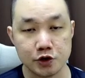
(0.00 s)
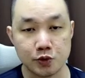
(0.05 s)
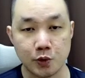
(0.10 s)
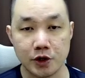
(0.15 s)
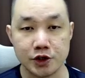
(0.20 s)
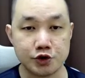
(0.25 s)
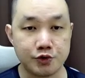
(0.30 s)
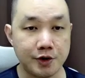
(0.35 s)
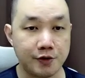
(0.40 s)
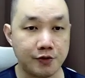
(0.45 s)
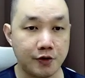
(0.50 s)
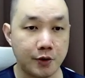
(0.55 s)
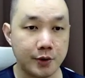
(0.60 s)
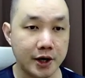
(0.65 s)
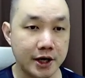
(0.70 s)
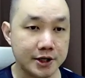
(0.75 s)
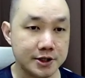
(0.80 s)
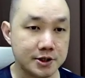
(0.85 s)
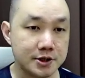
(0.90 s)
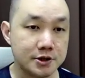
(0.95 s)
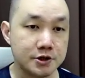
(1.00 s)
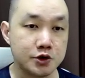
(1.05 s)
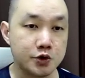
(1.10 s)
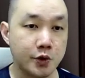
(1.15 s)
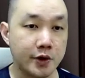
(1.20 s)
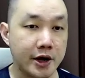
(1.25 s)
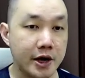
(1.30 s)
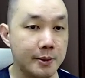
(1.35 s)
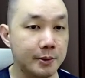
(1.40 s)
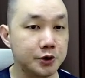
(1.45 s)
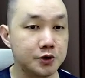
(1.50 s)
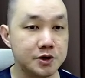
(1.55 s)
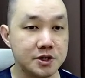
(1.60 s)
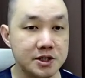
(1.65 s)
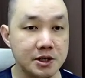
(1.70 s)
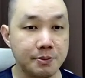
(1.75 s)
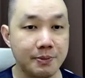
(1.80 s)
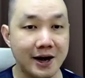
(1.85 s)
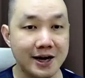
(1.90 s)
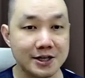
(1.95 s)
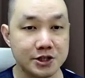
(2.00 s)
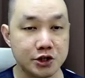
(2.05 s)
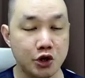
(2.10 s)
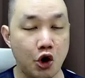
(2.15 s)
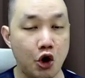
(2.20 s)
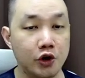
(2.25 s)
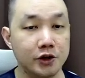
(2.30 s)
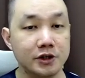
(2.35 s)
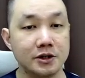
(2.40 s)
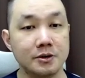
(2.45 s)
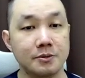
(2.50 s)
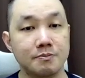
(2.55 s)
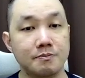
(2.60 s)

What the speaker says: want straightforward answers. You are able to see past all the